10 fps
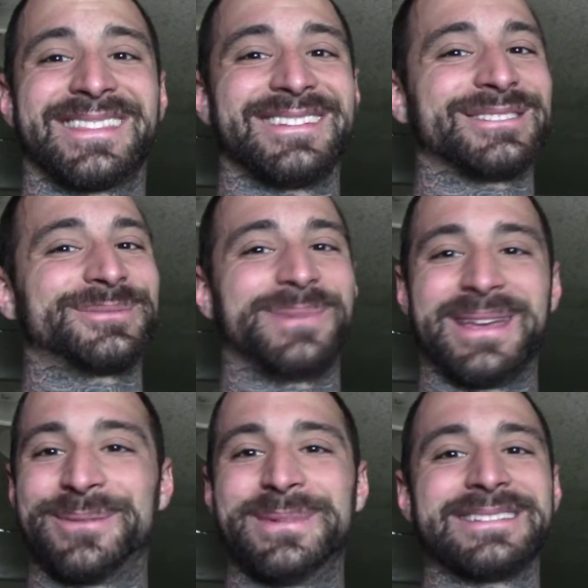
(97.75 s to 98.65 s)
just
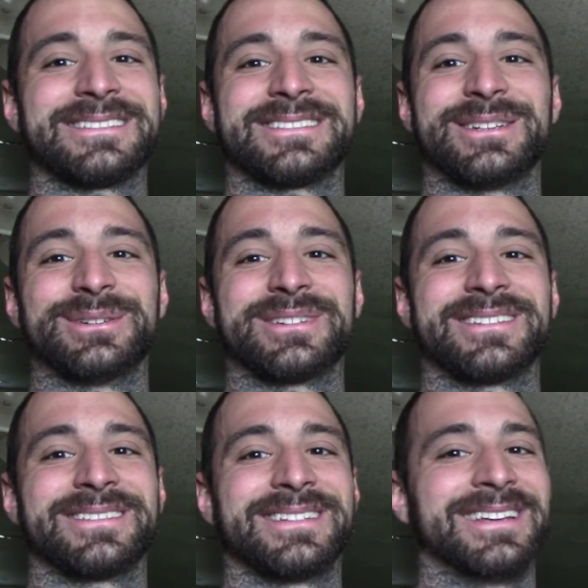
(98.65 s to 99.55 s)
being a business
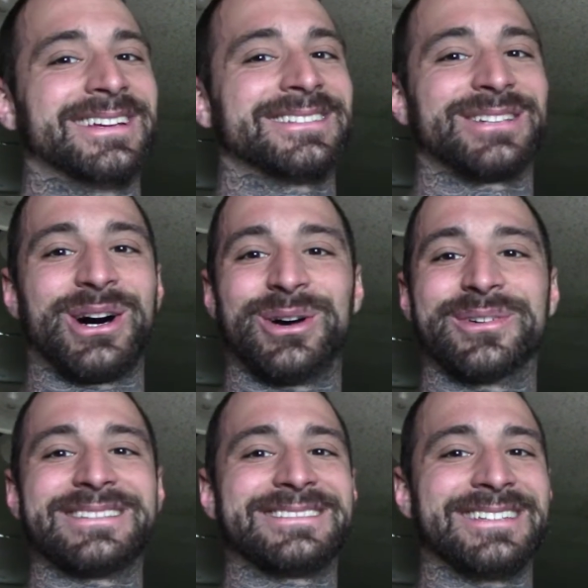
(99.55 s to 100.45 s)
owner, it's
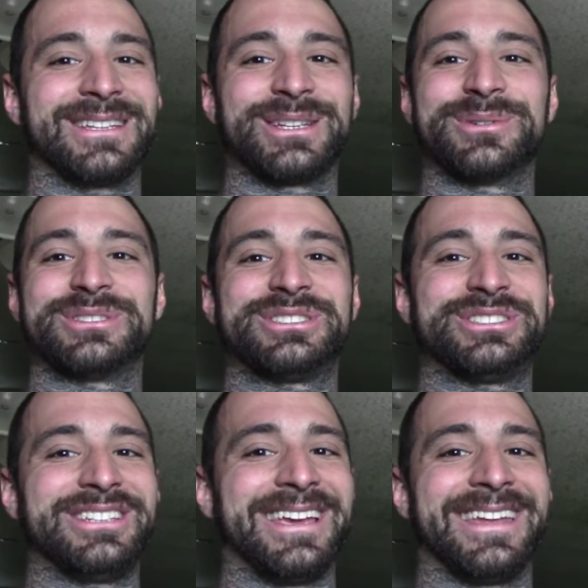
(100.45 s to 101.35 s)
always dealing with
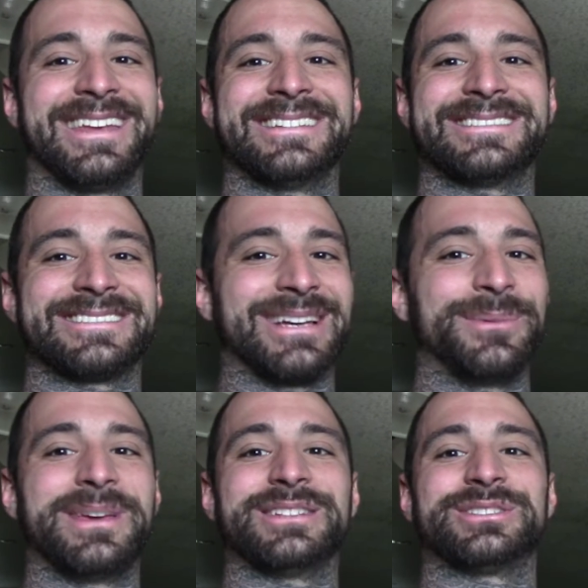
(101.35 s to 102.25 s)
shit and
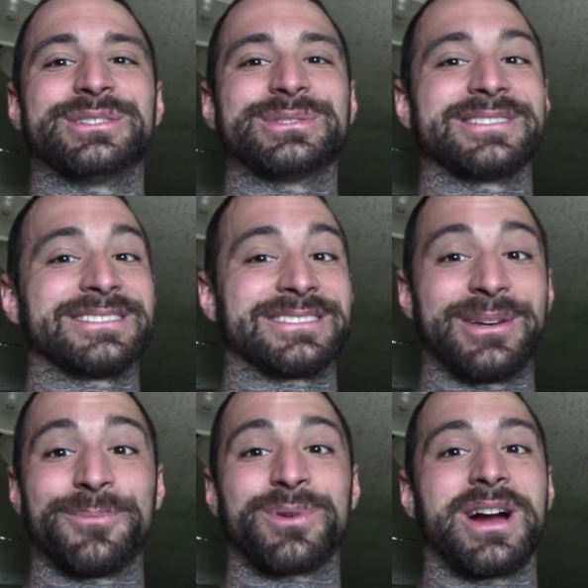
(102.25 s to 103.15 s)
some issues and
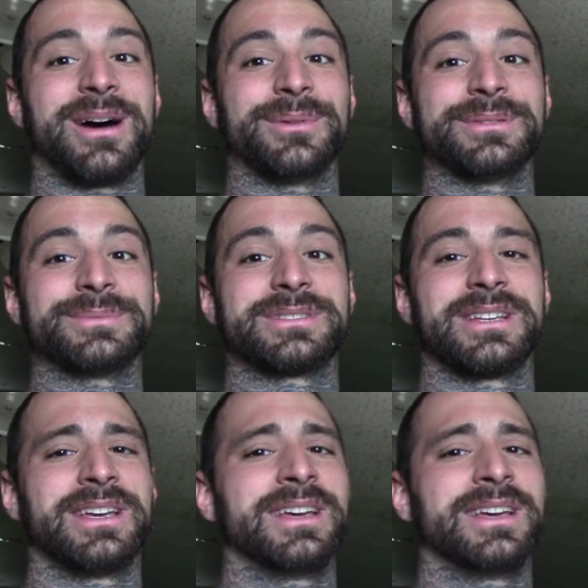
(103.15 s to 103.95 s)
some problems.